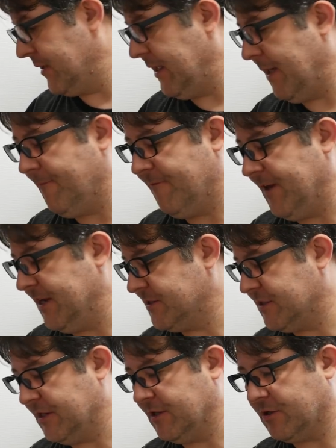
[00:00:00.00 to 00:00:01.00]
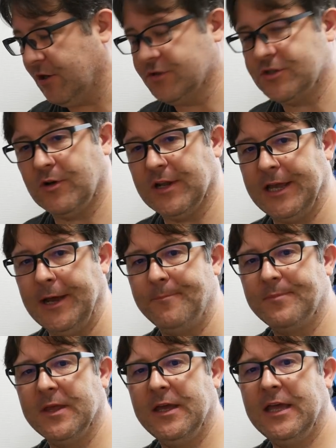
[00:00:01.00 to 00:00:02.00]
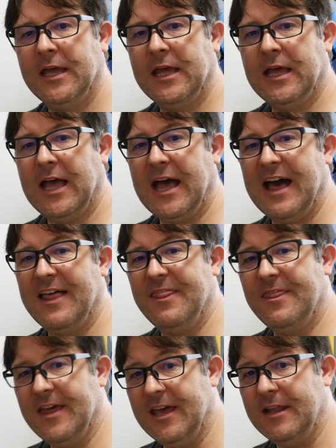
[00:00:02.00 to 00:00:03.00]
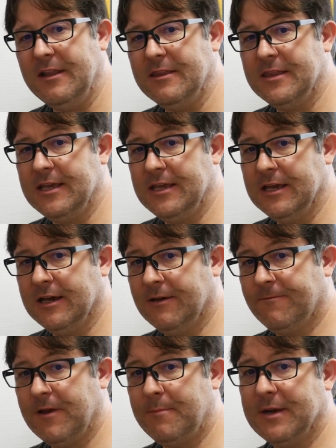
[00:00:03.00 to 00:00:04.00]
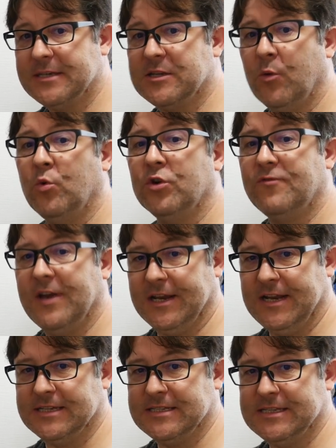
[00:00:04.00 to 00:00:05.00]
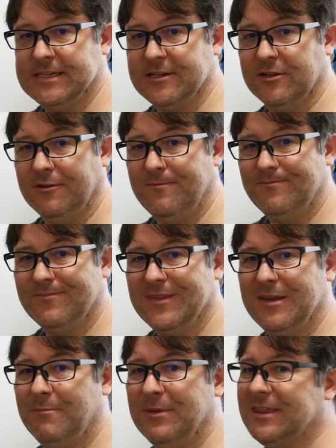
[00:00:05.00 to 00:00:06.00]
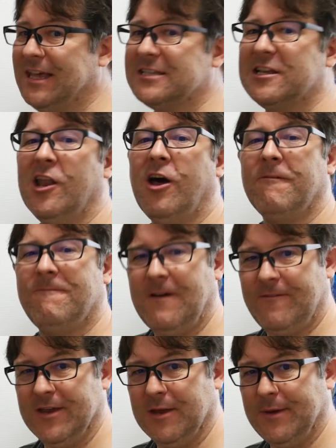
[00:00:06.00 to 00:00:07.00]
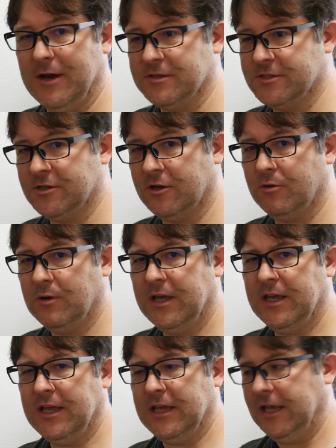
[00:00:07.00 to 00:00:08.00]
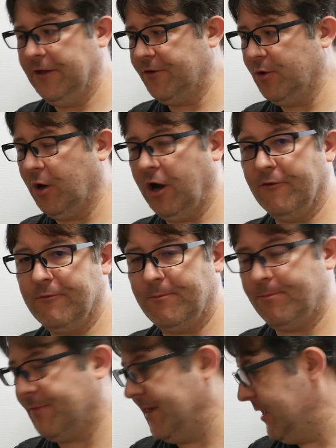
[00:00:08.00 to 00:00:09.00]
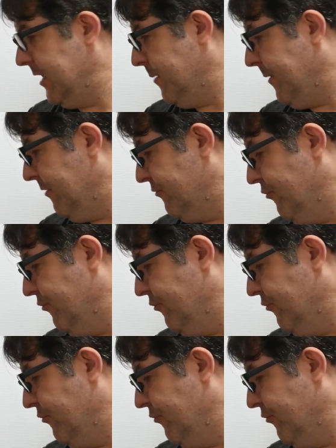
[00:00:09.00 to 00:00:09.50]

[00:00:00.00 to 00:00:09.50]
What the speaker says: MVS console here. And then the FrameMeister would recognize the signal. But that's a lot of faffing about, so if you are thinking about